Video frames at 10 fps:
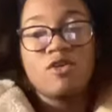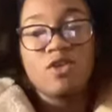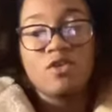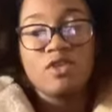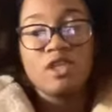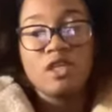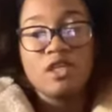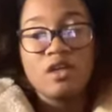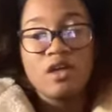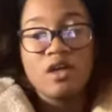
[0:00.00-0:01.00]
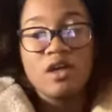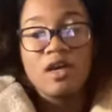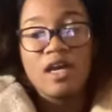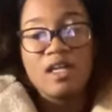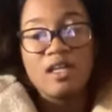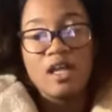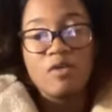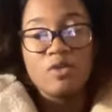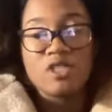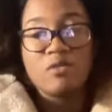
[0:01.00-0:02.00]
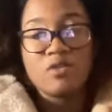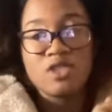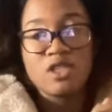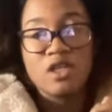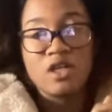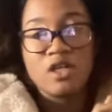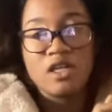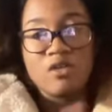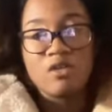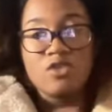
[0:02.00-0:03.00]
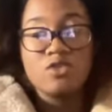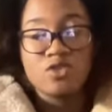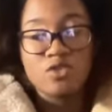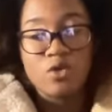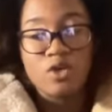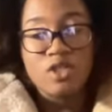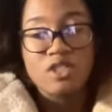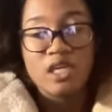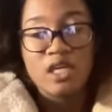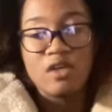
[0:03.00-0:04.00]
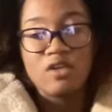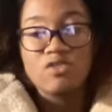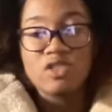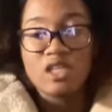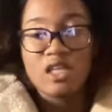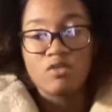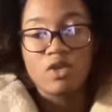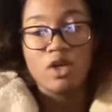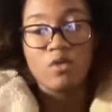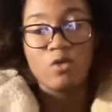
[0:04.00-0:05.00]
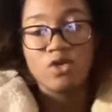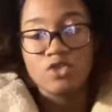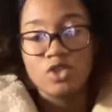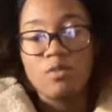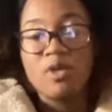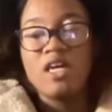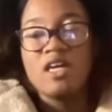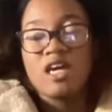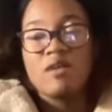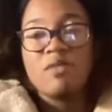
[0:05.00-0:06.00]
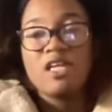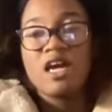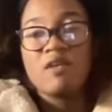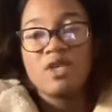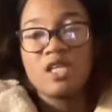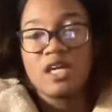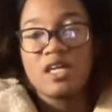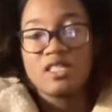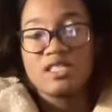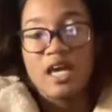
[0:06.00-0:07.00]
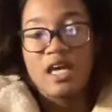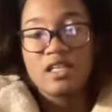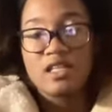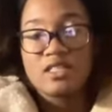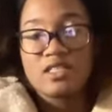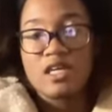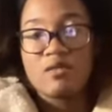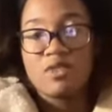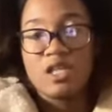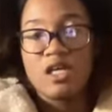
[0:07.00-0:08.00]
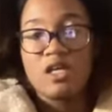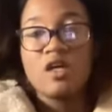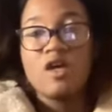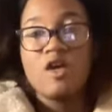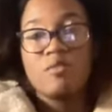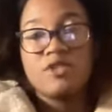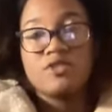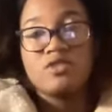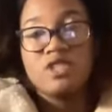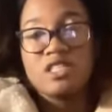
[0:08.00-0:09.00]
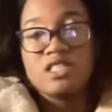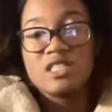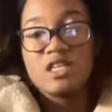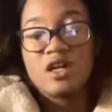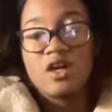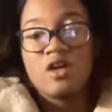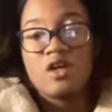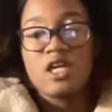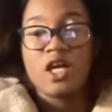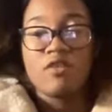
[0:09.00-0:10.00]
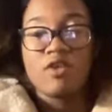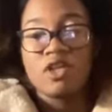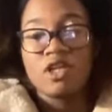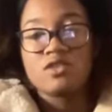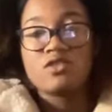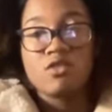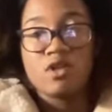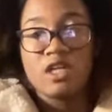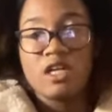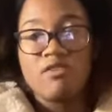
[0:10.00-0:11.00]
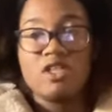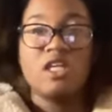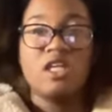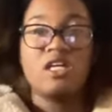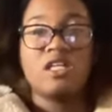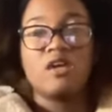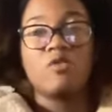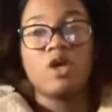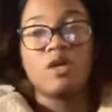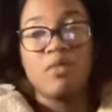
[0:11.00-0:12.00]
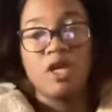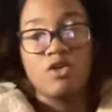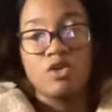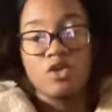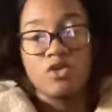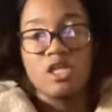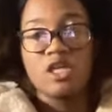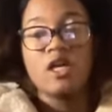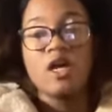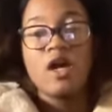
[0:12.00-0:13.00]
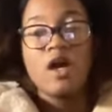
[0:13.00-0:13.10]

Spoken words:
clothing and like was able to use swords. And you see that throughout her wardrobe. It may not have been like exactly the same thing, but you did see her carrying around like a sword and everything and like wearing male clothing.